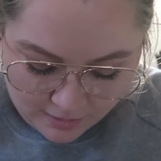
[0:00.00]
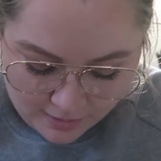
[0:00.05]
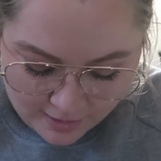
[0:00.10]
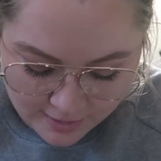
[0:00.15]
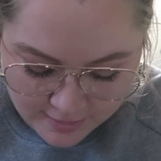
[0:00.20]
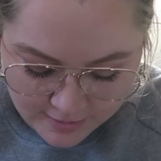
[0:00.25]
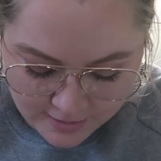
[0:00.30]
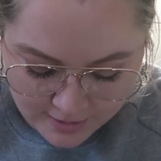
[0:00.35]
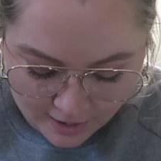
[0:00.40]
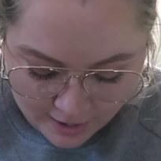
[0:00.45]

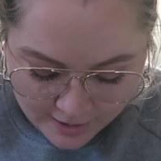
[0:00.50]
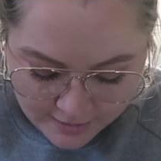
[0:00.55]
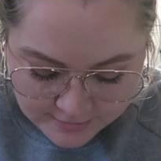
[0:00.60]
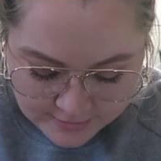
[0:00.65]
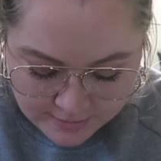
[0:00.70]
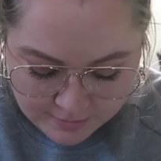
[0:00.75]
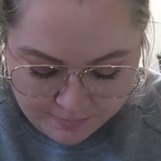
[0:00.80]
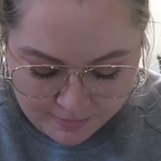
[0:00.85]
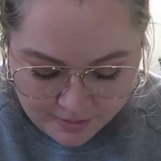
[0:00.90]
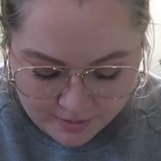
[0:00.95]
And then I
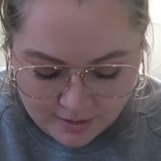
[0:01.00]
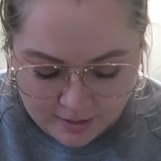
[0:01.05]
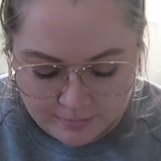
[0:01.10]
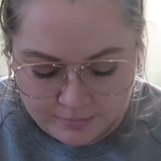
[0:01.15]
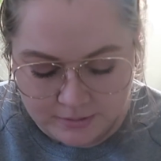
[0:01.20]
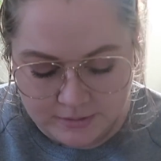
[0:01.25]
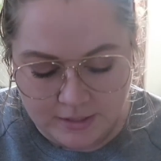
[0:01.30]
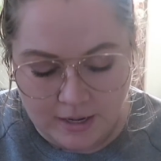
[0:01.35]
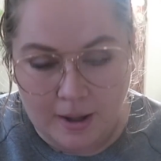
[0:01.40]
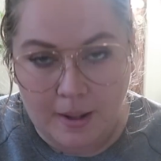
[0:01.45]
did pick
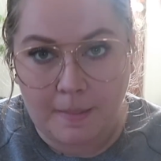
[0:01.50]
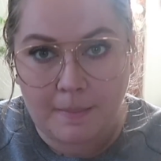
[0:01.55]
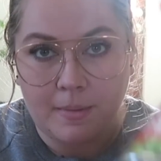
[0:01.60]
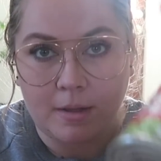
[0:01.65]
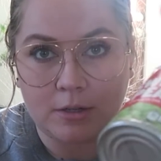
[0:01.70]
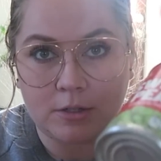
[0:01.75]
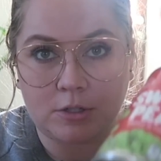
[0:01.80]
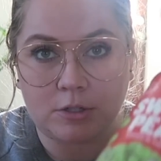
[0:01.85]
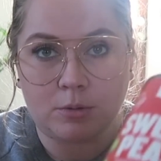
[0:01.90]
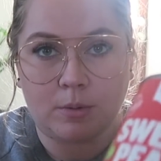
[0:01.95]
up some
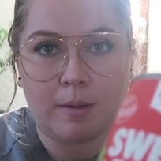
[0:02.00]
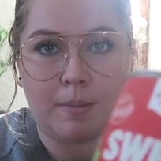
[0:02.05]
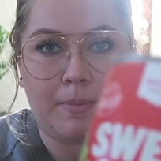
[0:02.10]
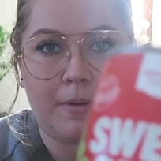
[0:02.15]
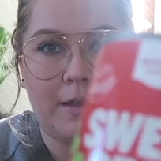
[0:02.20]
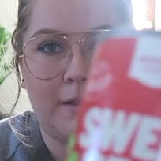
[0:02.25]
sweet